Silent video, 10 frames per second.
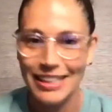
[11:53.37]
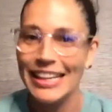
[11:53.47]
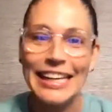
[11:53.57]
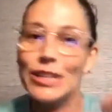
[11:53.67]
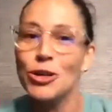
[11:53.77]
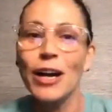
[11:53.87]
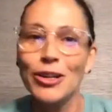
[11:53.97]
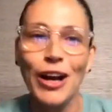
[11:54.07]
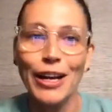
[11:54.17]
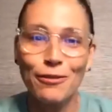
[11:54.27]
He tried to
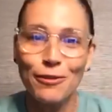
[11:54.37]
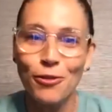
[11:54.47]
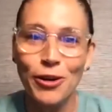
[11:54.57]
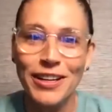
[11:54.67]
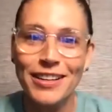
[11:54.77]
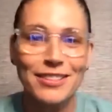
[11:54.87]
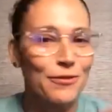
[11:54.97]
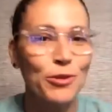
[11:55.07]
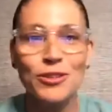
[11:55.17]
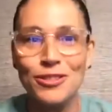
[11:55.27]
crack you for 4 years. If
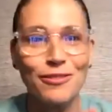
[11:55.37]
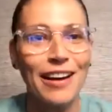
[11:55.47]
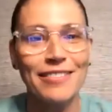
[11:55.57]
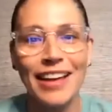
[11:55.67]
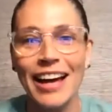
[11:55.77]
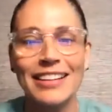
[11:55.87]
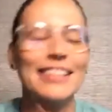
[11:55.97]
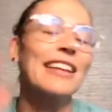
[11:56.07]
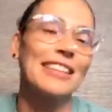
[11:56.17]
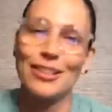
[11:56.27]
you can survive that,
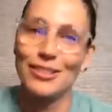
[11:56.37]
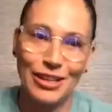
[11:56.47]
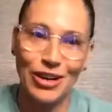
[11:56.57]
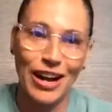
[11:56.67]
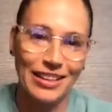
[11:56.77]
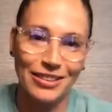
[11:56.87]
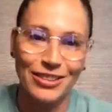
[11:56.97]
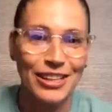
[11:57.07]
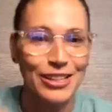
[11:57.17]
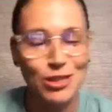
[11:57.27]
nothing else can crack you.
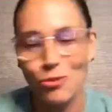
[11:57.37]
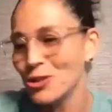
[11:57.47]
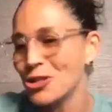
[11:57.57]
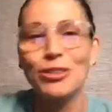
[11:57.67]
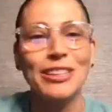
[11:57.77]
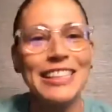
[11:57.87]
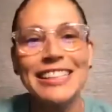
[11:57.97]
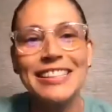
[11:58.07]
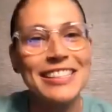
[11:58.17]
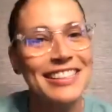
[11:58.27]
So once you're
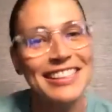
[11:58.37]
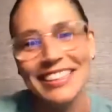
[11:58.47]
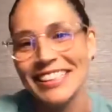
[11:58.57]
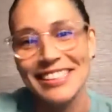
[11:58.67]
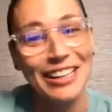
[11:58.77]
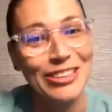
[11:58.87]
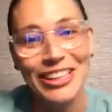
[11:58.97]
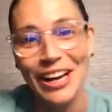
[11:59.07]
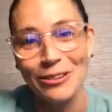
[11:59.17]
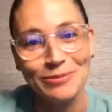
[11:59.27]
released, it's like, look
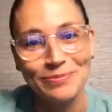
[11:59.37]
out.